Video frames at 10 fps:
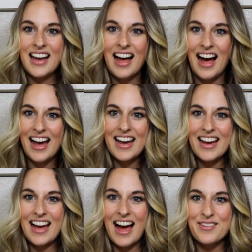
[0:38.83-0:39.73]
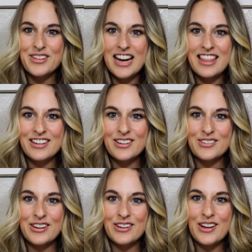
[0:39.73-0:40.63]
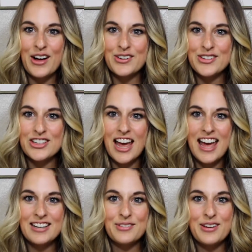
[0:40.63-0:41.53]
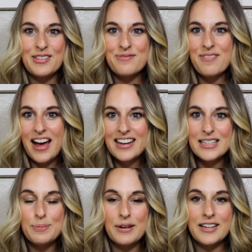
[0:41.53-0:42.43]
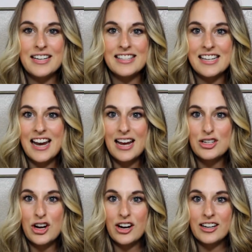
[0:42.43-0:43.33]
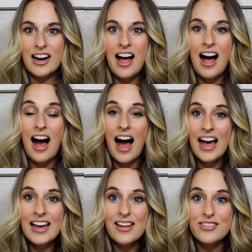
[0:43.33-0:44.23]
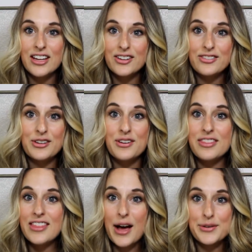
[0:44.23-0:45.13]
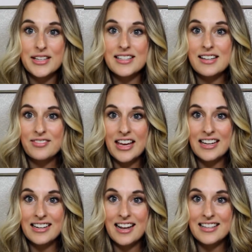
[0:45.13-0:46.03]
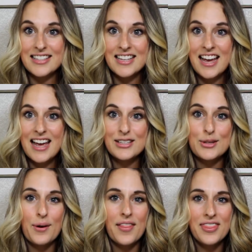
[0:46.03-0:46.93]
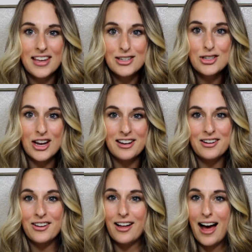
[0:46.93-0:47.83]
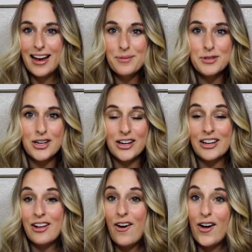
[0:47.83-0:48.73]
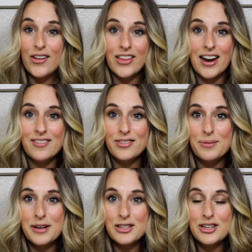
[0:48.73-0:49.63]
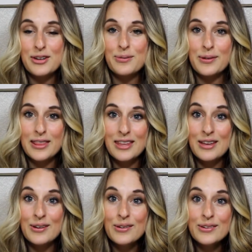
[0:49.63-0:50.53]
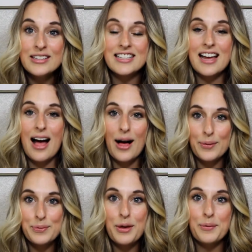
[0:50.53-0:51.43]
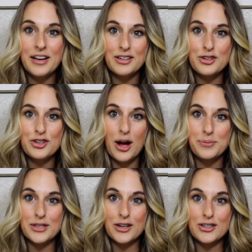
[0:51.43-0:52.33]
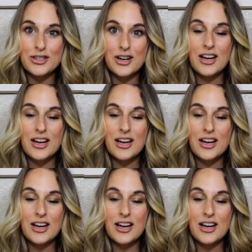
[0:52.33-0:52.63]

Hi, I'm Renee, the career coach, and with my experience in HR, I have interviewed thousands of candidates. So on this channel, I am sharing all that information with you to help you in your job search.